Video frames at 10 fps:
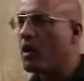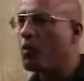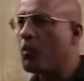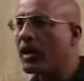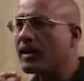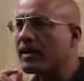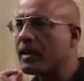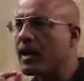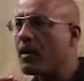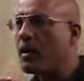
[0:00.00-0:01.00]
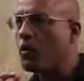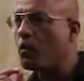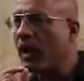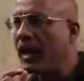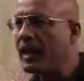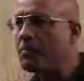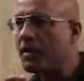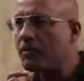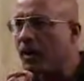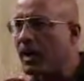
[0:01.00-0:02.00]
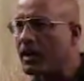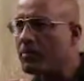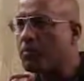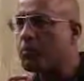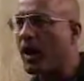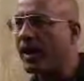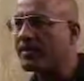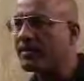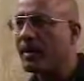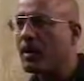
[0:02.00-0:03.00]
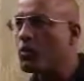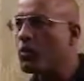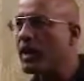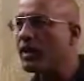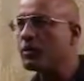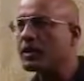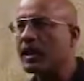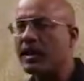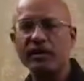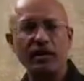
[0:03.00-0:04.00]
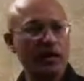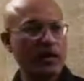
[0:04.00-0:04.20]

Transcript: what are the vulnerable, vulnerable points where we can